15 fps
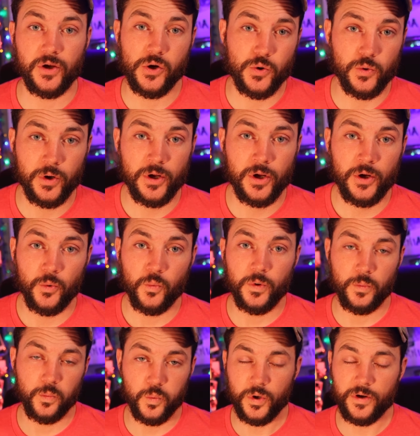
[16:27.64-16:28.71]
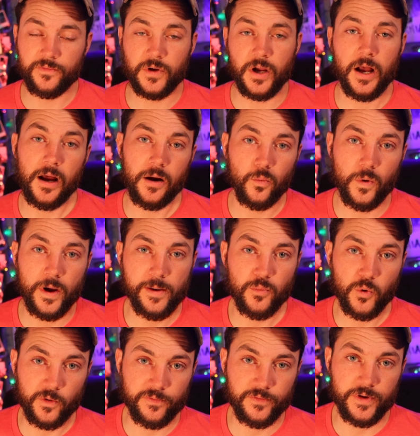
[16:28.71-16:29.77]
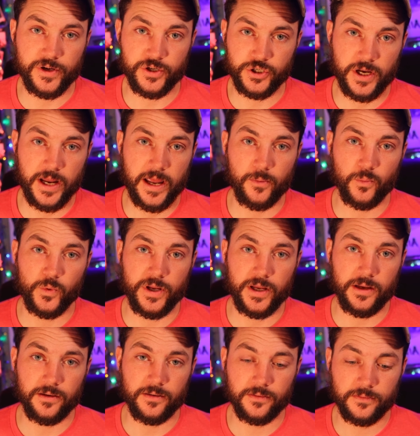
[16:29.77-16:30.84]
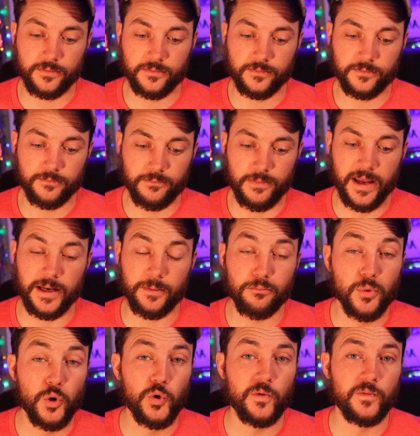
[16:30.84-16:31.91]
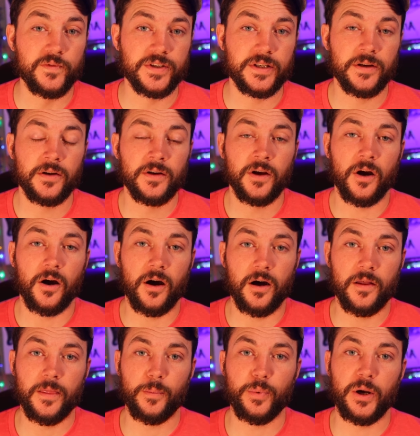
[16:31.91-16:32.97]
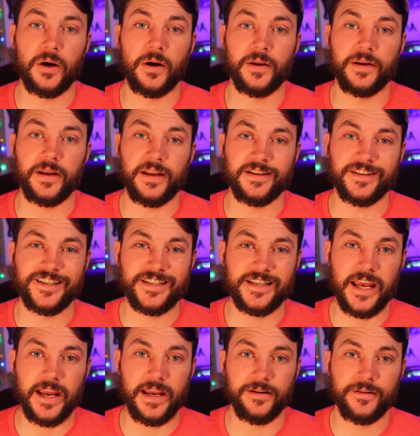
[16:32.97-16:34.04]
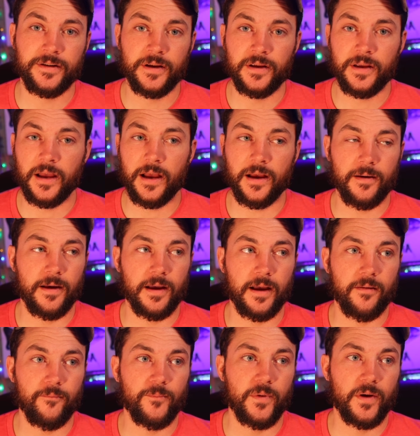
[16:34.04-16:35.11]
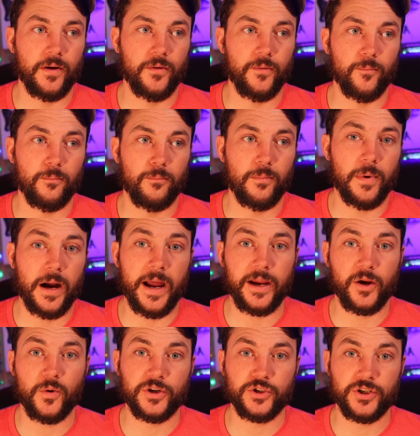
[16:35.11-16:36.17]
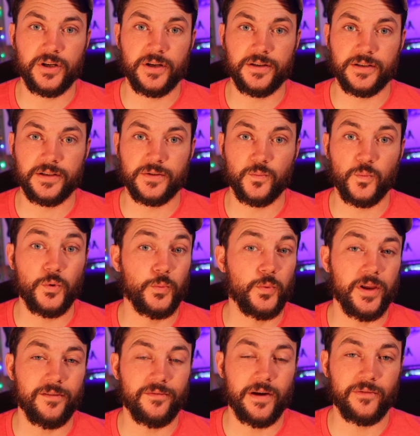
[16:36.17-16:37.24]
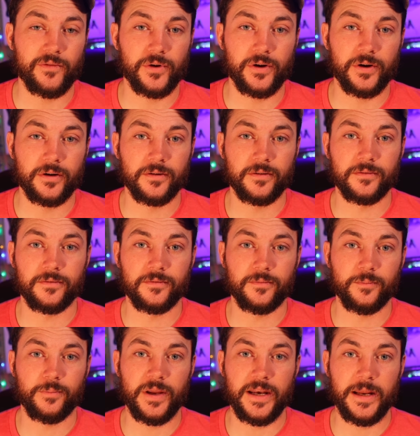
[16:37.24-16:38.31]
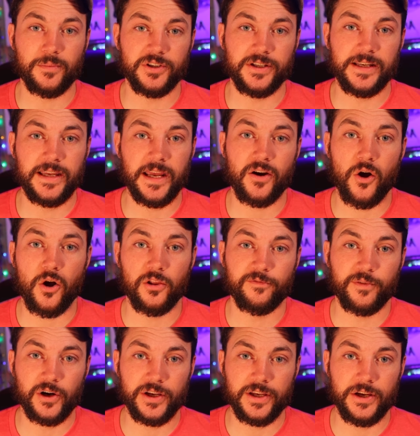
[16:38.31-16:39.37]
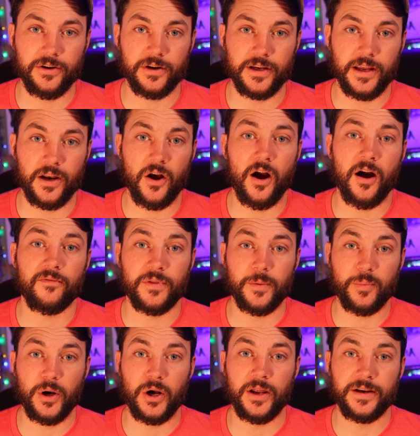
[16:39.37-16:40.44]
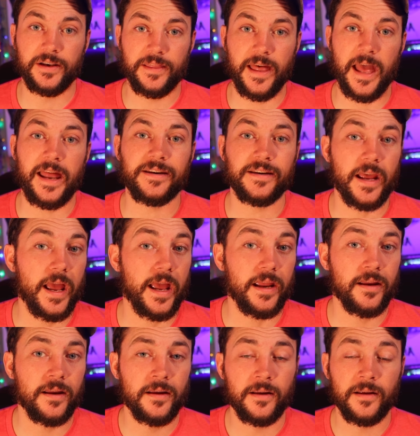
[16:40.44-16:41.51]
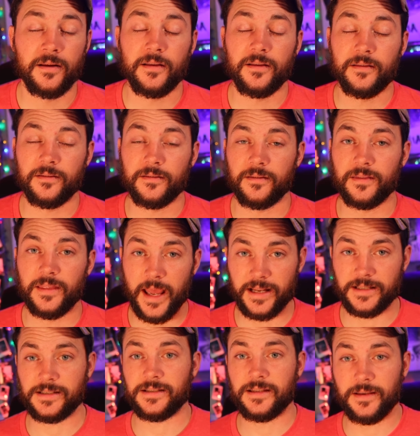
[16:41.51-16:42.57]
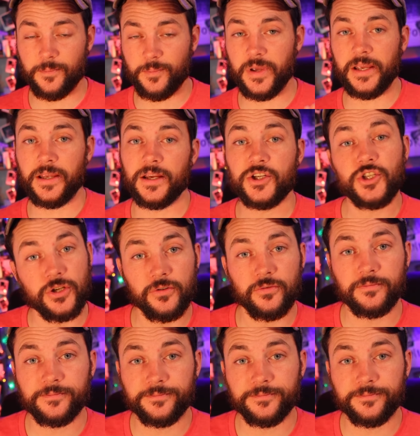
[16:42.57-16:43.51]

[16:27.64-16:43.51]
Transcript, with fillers: though we would have caught way more fish had we made moves on the pond and stayed. My question is, is would we have ever been able to get all of our gear and get off the pond that day? That's the big issue.